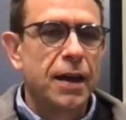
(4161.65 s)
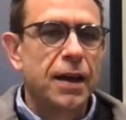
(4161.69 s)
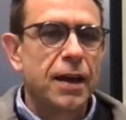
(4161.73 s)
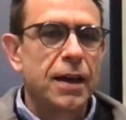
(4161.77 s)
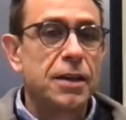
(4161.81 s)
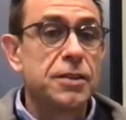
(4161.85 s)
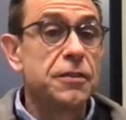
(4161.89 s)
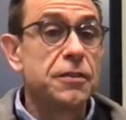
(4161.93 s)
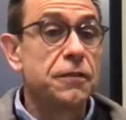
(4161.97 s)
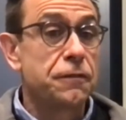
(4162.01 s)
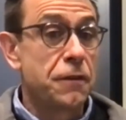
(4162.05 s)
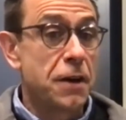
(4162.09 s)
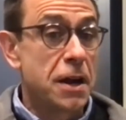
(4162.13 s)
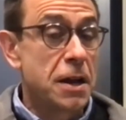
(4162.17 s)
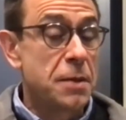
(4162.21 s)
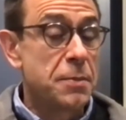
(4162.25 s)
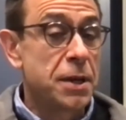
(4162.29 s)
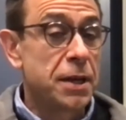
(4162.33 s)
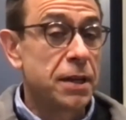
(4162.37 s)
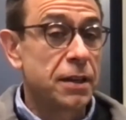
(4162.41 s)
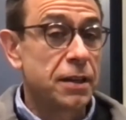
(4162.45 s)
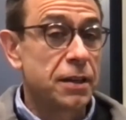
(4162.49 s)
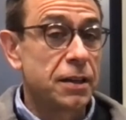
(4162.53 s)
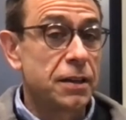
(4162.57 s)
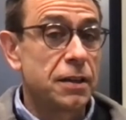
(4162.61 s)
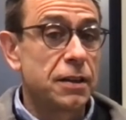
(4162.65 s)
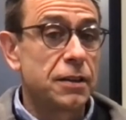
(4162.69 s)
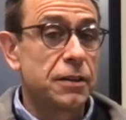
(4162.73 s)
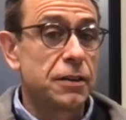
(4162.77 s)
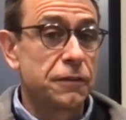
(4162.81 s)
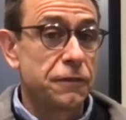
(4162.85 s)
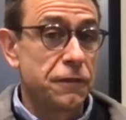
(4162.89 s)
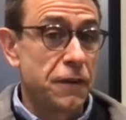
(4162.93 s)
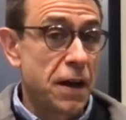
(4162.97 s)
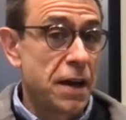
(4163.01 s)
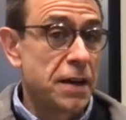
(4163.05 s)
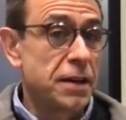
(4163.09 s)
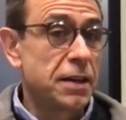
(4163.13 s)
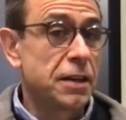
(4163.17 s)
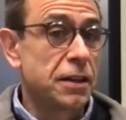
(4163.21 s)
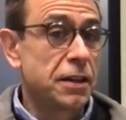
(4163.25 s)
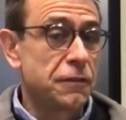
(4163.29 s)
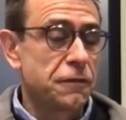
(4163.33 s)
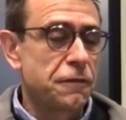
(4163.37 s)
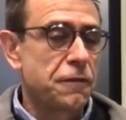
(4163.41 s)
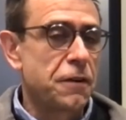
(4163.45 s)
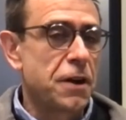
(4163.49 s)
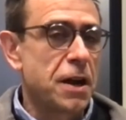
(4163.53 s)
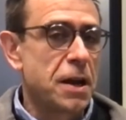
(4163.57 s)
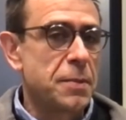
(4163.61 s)
The finding and
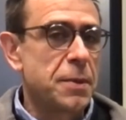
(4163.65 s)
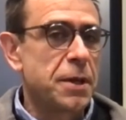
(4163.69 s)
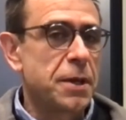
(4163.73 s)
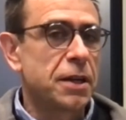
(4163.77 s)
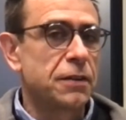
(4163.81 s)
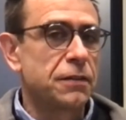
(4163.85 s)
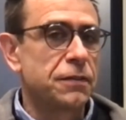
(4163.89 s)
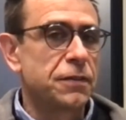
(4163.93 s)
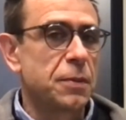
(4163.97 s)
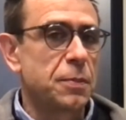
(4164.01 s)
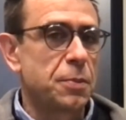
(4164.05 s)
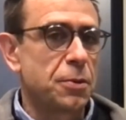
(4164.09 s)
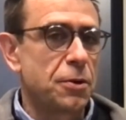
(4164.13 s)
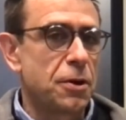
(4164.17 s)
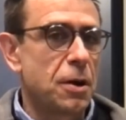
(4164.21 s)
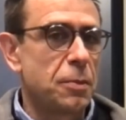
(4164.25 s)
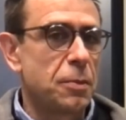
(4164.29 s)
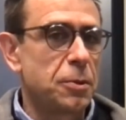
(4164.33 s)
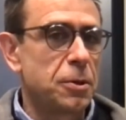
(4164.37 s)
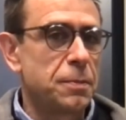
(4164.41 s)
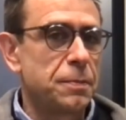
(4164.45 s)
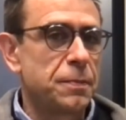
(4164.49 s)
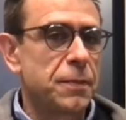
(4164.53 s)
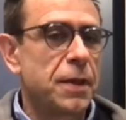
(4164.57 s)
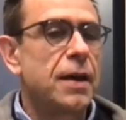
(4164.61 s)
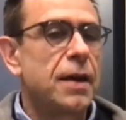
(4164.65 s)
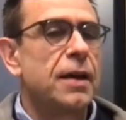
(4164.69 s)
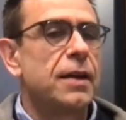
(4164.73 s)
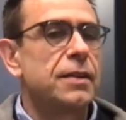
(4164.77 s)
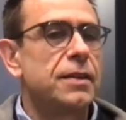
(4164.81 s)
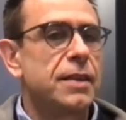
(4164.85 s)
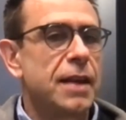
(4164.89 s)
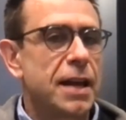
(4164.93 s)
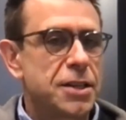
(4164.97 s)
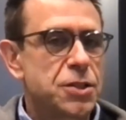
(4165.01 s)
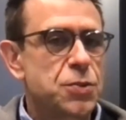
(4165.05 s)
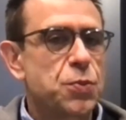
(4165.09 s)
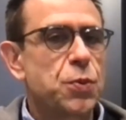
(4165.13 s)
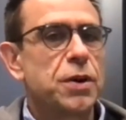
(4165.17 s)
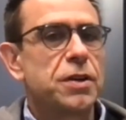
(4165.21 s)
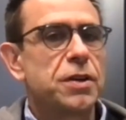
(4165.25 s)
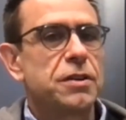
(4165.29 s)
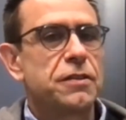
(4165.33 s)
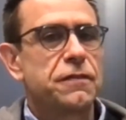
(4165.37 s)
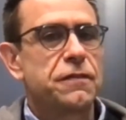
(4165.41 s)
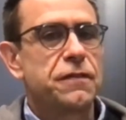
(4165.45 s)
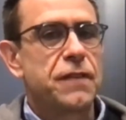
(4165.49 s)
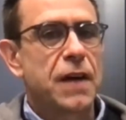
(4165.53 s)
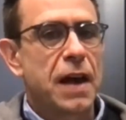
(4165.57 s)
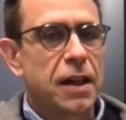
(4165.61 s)
framing of the problem, that's where the
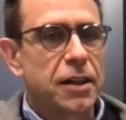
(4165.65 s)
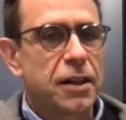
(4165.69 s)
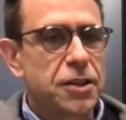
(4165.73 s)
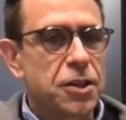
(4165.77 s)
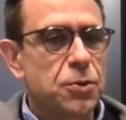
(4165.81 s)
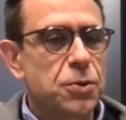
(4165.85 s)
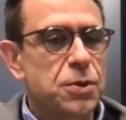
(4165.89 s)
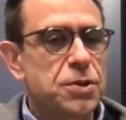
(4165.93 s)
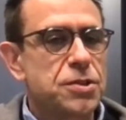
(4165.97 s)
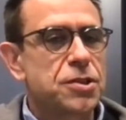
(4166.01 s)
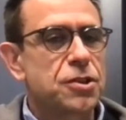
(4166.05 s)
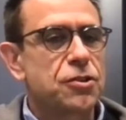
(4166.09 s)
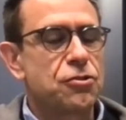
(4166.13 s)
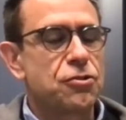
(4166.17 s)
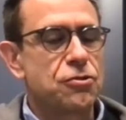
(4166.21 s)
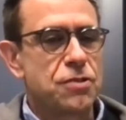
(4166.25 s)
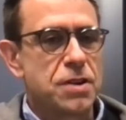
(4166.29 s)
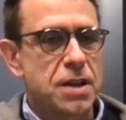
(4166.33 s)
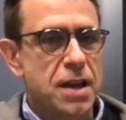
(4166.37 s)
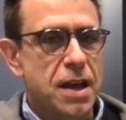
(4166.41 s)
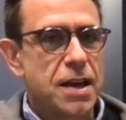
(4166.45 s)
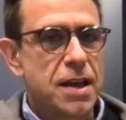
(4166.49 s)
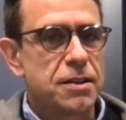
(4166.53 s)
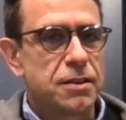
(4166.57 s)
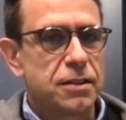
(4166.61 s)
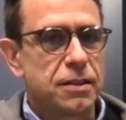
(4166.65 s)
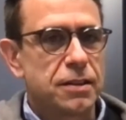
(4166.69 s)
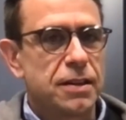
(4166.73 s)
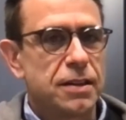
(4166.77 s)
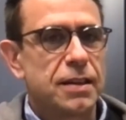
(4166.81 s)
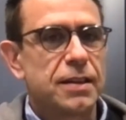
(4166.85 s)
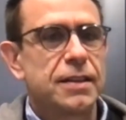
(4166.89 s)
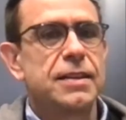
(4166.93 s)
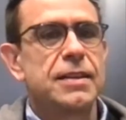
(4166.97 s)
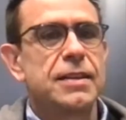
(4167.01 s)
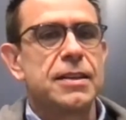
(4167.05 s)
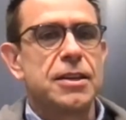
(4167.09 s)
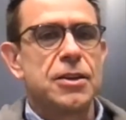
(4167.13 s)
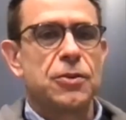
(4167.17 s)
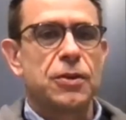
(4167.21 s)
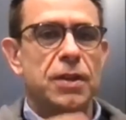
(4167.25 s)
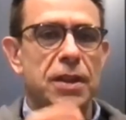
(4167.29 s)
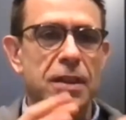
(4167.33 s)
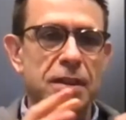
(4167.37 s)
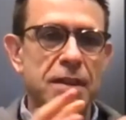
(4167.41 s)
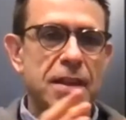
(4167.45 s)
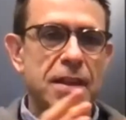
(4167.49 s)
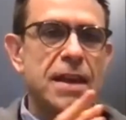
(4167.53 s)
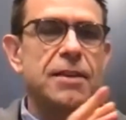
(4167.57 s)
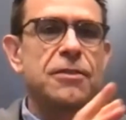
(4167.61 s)
value is created. You
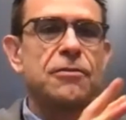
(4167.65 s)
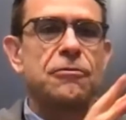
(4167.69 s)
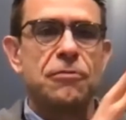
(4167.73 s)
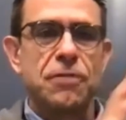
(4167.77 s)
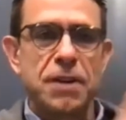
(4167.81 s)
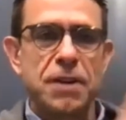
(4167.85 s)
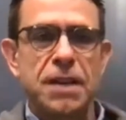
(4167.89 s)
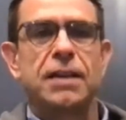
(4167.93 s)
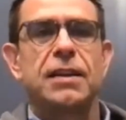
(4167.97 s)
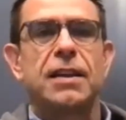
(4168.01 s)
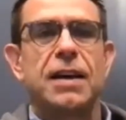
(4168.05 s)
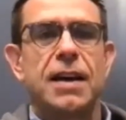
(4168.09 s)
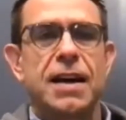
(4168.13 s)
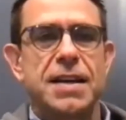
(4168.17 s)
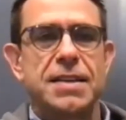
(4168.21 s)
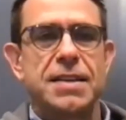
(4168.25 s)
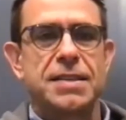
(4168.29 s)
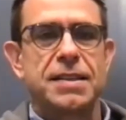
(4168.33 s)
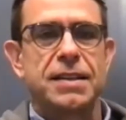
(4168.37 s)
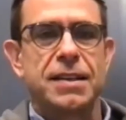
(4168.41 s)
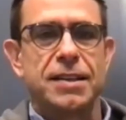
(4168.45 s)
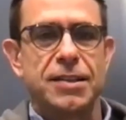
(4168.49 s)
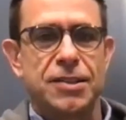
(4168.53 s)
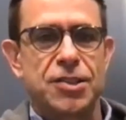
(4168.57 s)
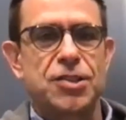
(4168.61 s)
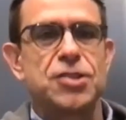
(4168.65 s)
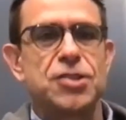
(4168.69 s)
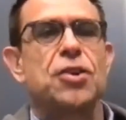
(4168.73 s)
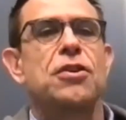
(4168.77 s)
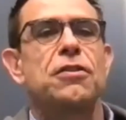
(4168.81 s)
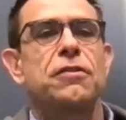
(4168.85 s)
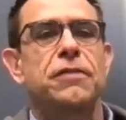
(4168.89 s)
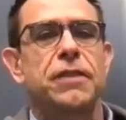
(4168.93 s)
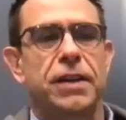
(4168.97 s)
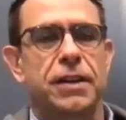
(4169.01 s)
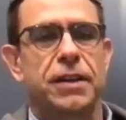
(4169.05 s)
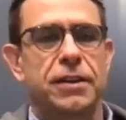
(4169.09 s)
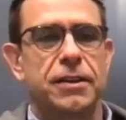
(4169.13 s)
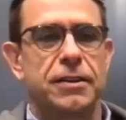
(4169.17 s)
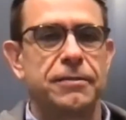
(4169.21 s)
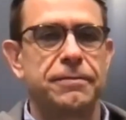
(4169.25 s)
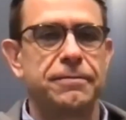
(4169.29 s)
can then realize it in solving it.